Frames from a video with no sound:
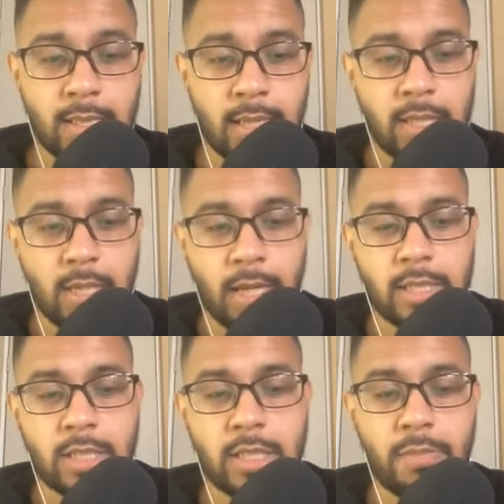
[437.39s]
That, like,
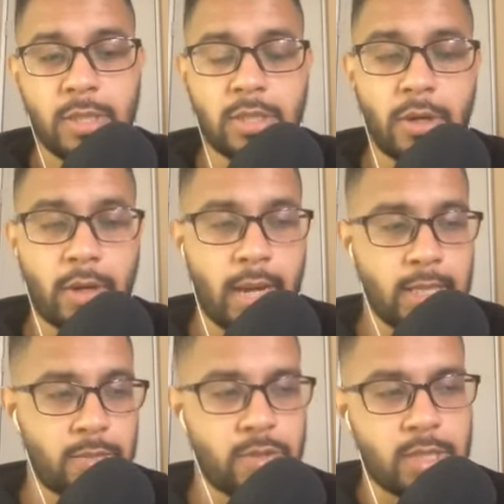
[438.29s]
just depends on your
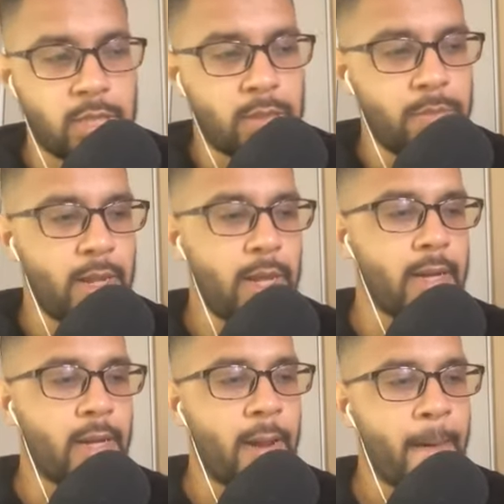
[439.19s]
cash position, but
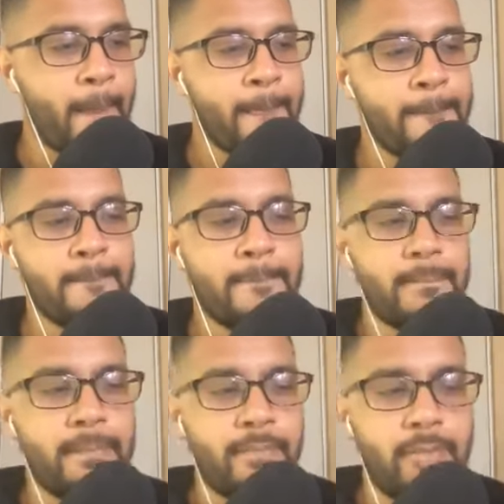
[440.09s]
like
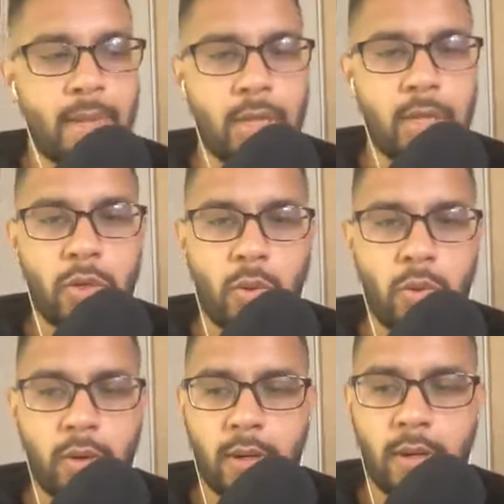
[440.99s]

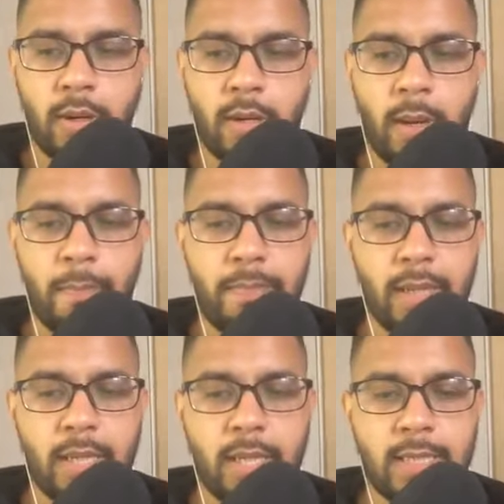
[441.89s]
your
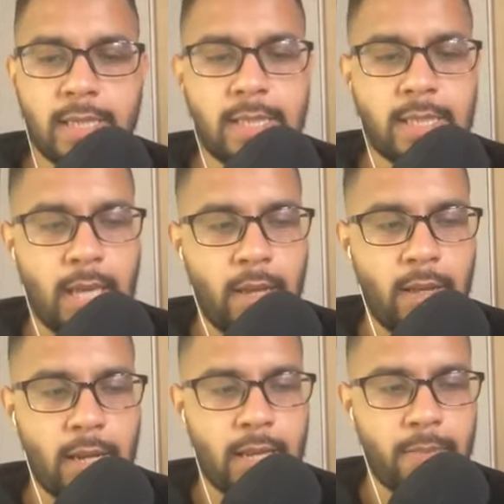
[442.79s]
ability to scale
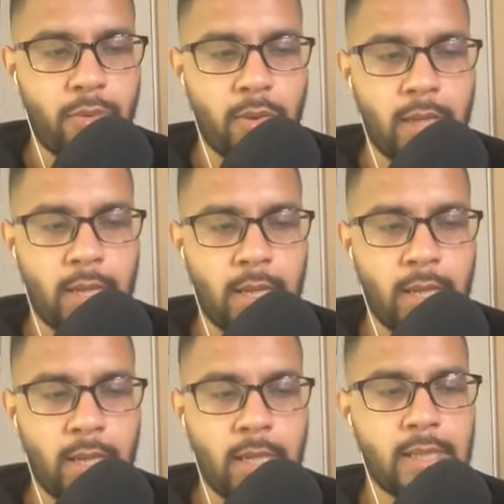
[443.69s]
at that point
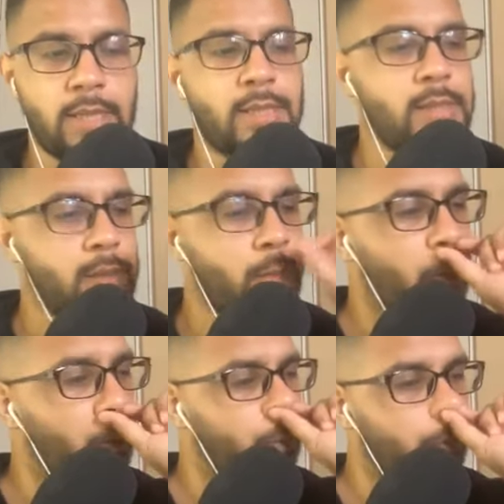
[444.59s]
is
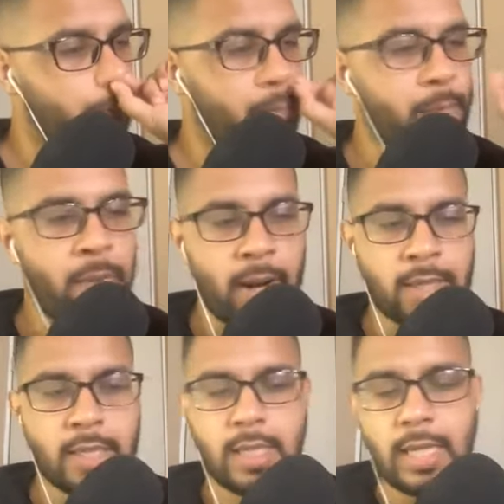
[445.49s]

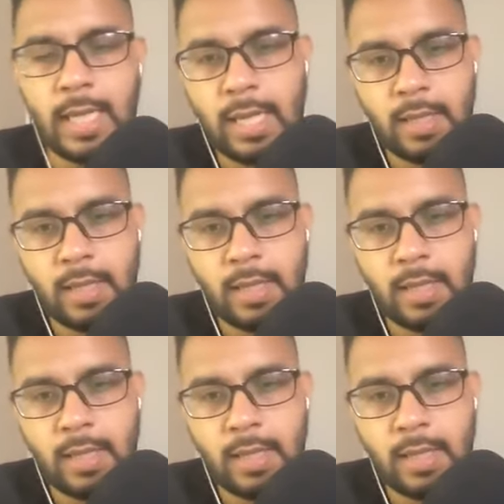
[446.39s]
practically